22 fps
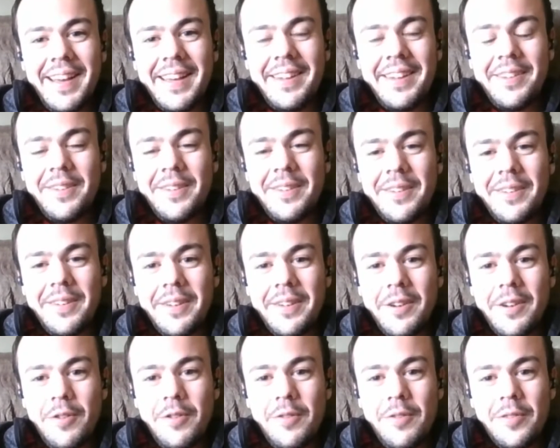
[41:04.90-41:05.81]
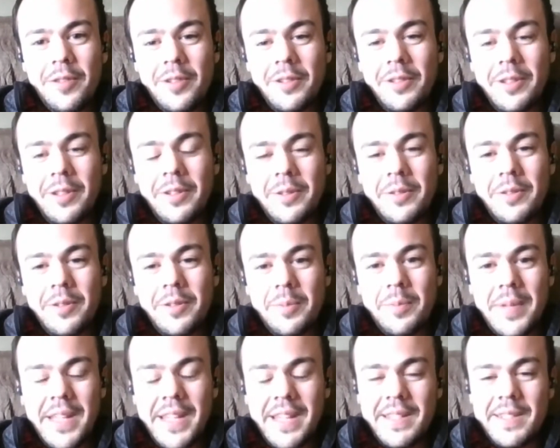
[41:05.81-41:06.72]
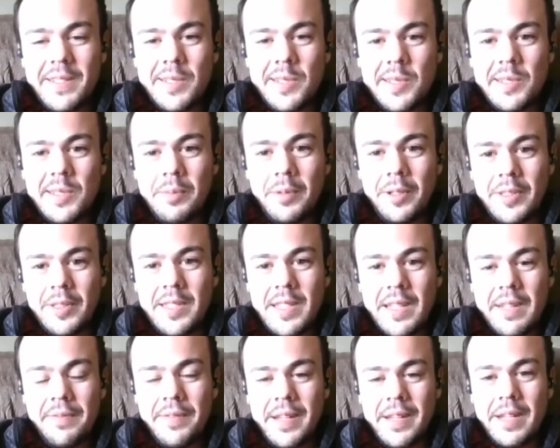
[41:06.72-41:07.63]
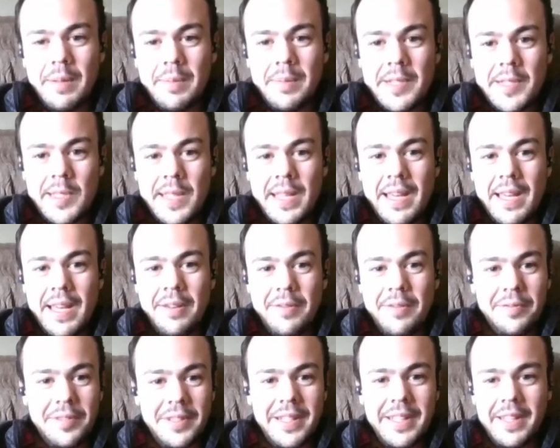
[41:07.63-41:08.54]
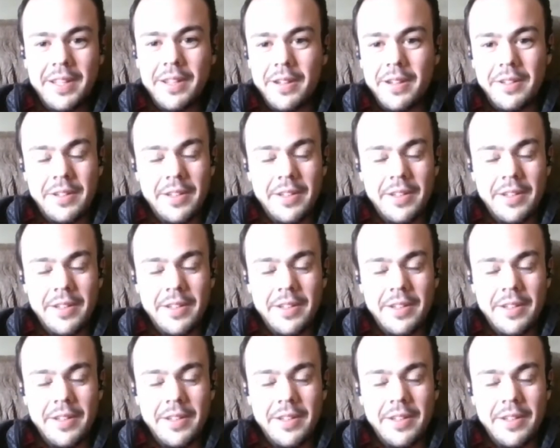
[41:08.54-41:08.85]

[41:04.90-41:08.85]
iron overload because the multivitamins have like